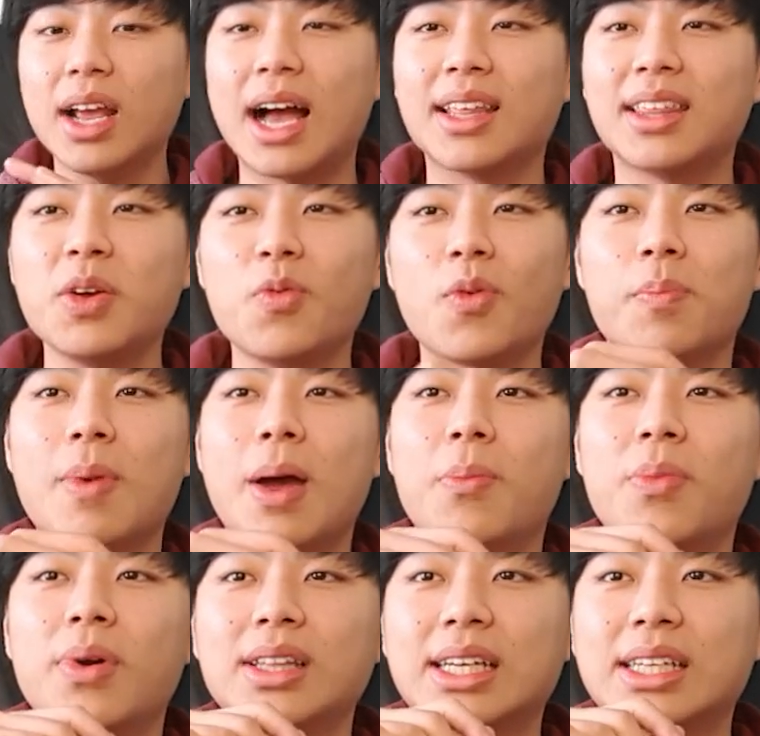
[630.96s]
I think
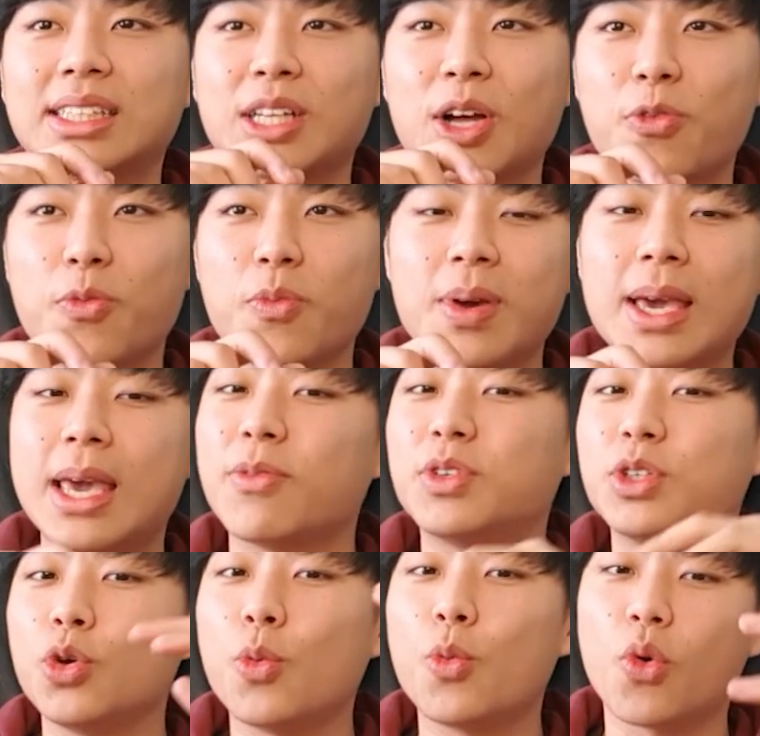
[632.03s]
remembering that stuff
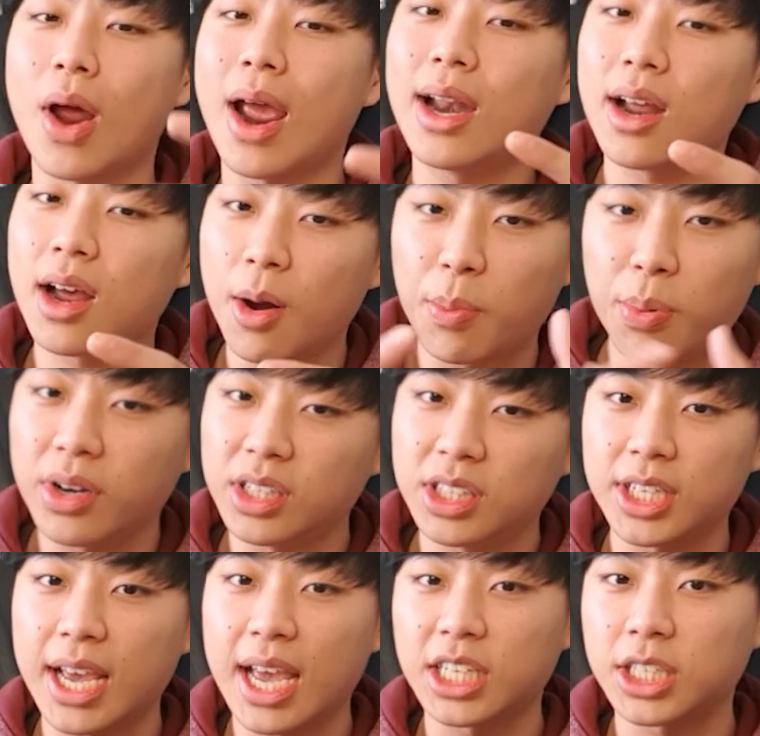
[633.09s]
gives you greater
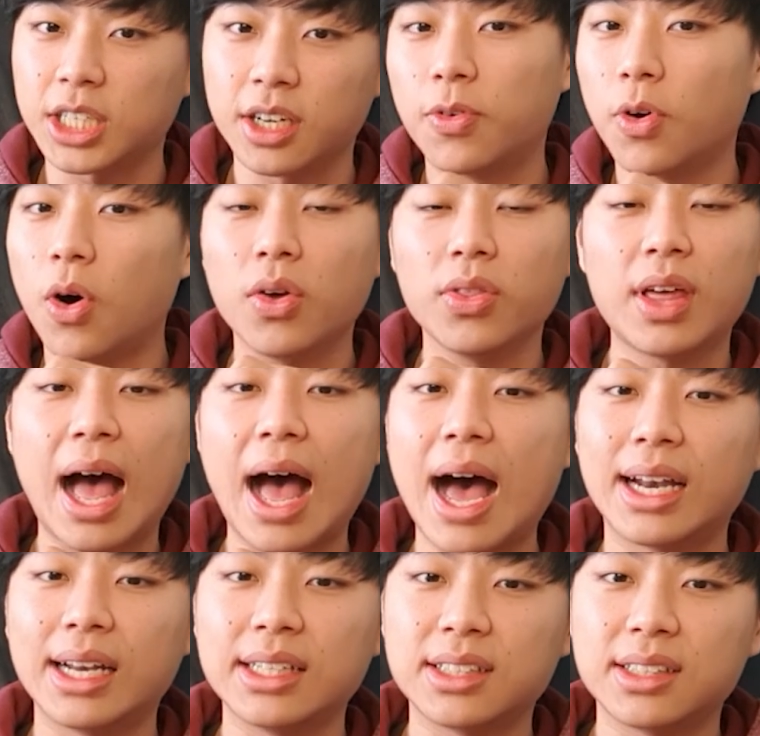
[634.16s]
appreciation for all the
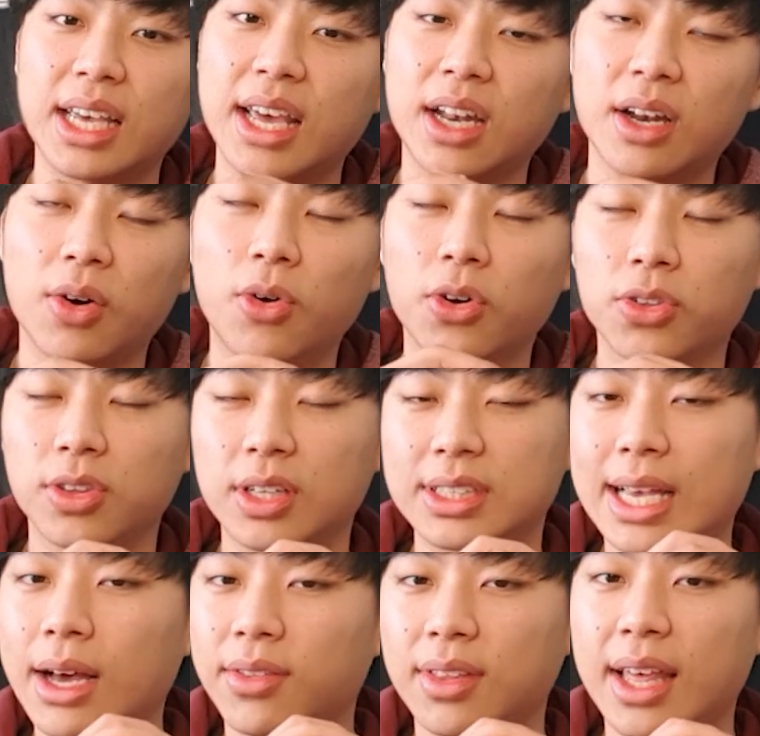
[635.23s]
artists and authors out